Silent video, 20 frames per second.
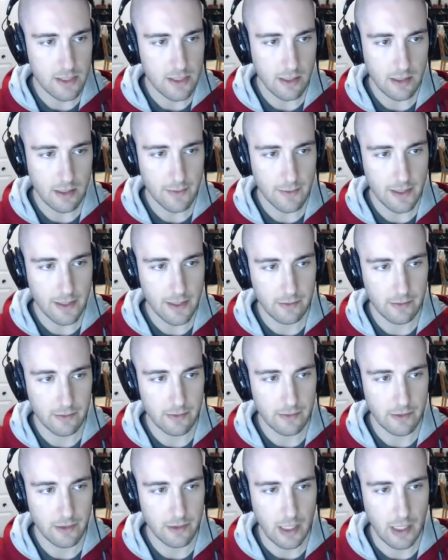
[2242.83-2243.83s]
talk about
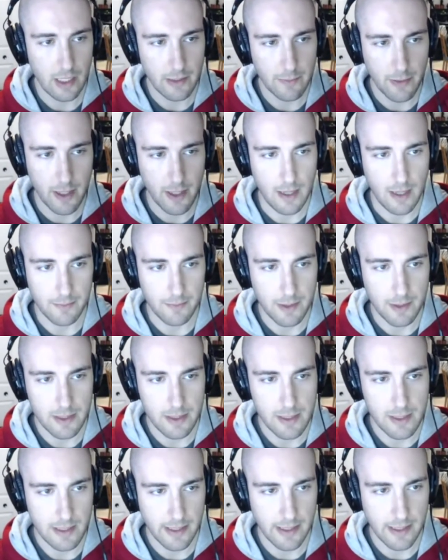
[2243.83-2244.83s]
Lollipop,
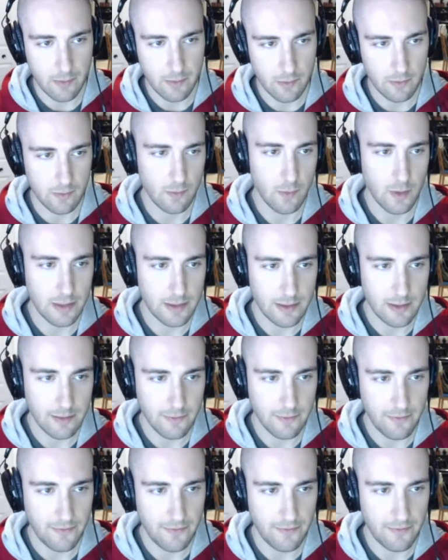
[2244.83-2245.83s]
because like, what the
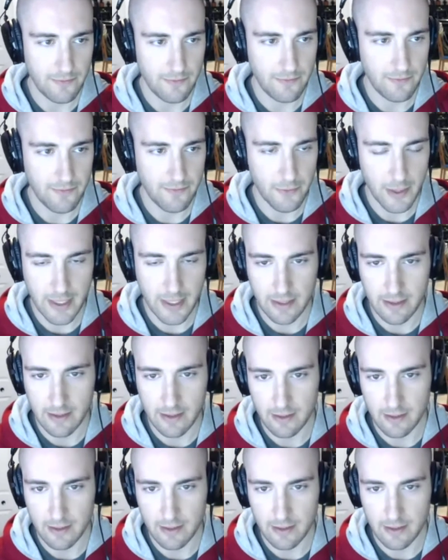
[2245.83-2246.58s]
frig?